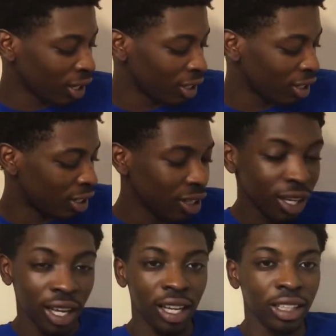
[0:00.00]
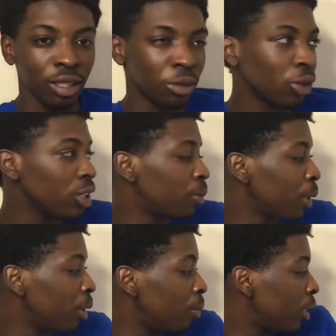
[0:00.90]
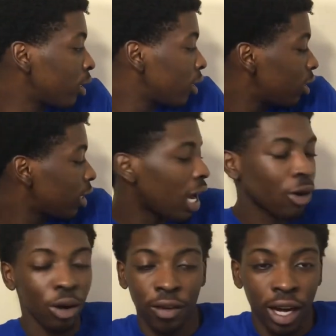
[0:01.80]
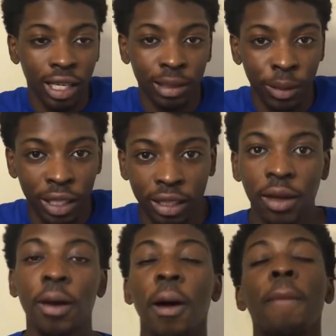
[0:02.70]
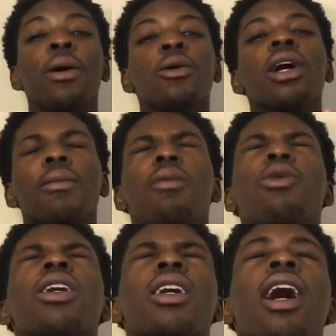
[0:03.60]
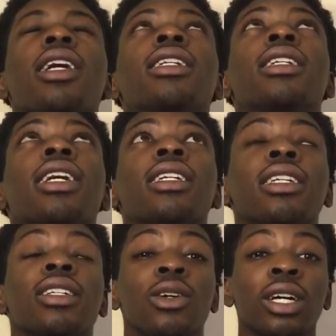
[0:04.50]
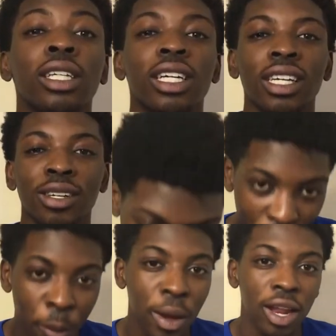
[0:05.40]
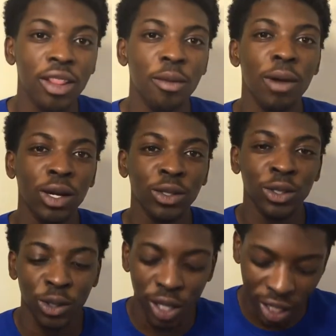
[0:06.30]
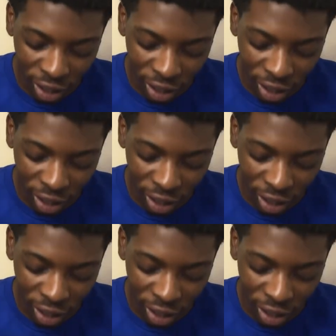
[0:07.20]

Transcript: them transparent pictures. I don't know if I got a space. But we got my boy, Colin Sexton. Yo, that nigga, he better than Michael Jordan